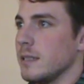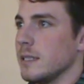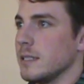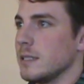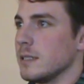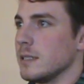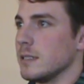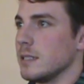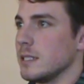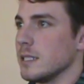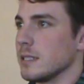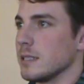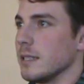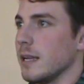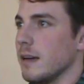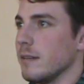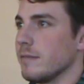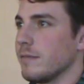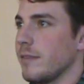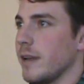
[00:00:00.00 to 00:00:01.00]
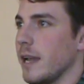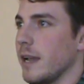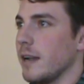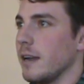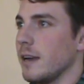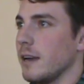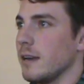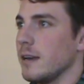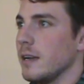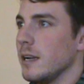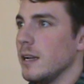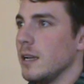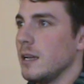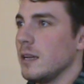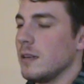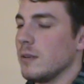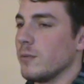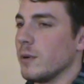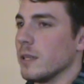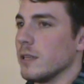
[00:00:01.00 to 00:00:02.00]
this is just not fair
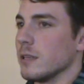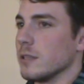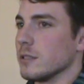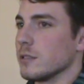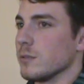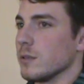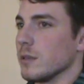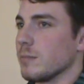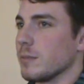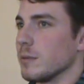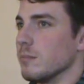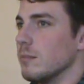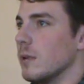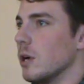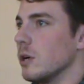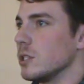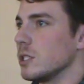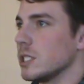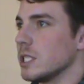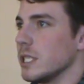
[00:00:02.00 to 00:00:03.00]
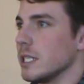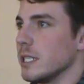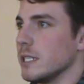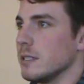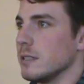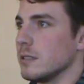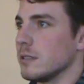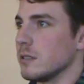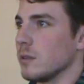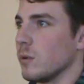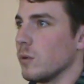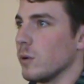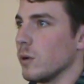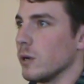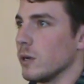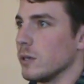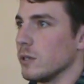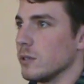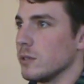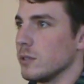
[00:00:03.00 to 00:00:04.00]
whether it's with promotions
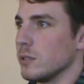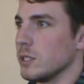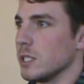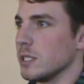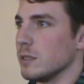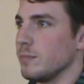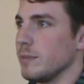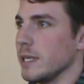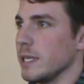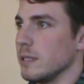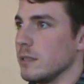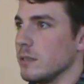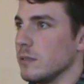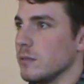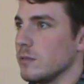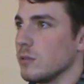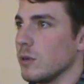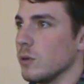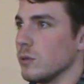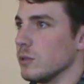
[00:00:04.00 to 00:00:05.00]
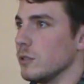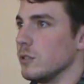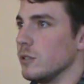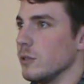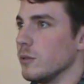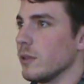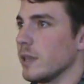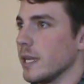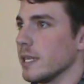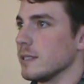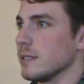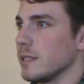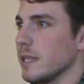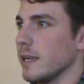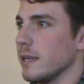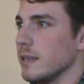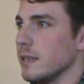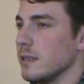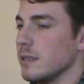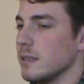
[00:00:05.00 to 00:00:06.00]
or just being told to do things
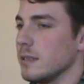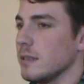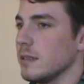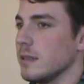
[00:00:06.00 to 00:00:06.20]
that